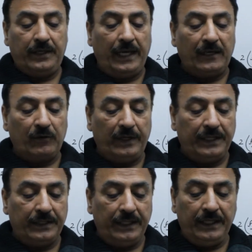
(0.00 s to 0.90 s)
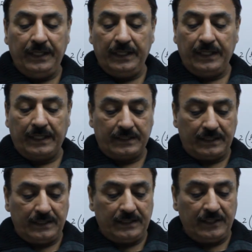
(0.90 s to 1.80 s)
Calculate the
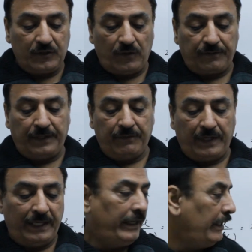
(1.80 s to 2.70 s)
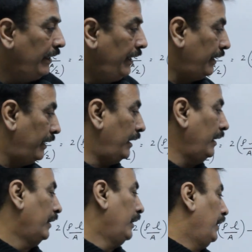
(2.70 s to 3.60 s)
resistance of the wire in
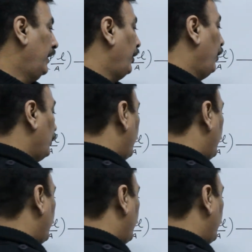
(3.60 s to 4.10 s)
the new